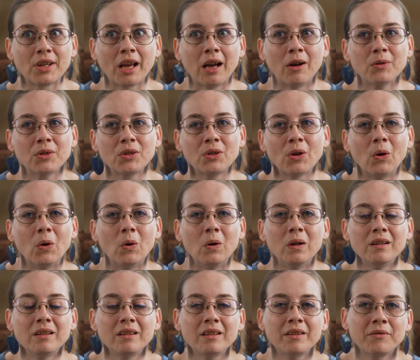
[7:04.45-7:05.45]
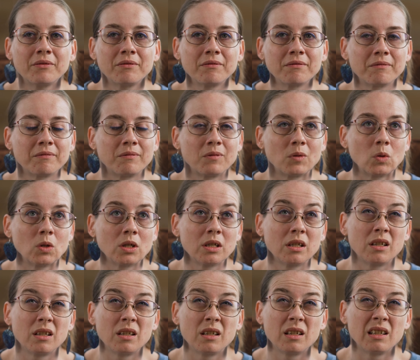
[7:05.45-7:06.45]
household
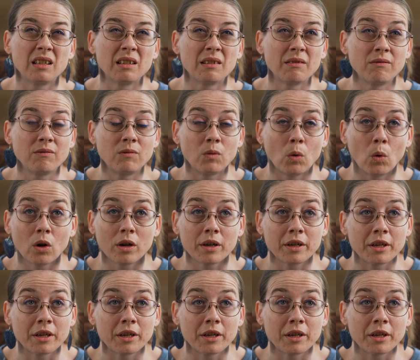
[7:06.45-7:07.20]
for 4